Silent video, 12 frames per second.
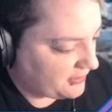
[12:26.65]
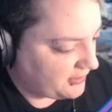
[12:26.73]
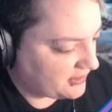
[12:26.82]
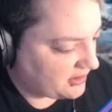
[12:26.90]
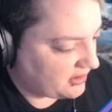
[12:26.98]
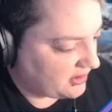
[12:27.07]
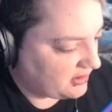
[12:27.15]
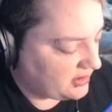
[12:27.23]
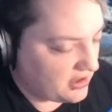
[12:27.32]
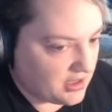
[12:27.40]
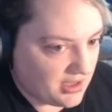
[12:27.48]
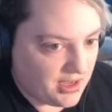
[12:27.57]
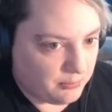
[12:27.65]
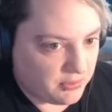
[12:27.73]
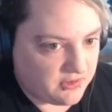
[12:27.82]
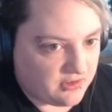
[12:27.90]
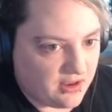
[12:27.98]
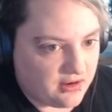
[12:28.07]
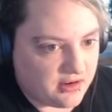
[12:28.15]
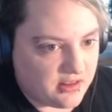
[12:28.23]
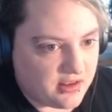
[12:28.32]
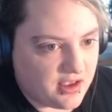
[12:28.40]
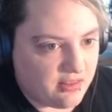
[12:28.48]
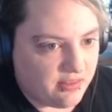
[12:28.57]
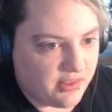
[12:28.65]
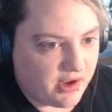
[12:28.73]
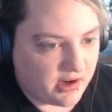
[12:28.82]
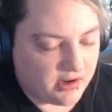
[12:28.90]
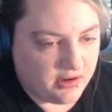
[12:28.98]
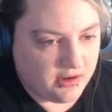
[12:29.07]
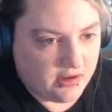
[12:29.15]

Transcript: using the ampersand at the end there.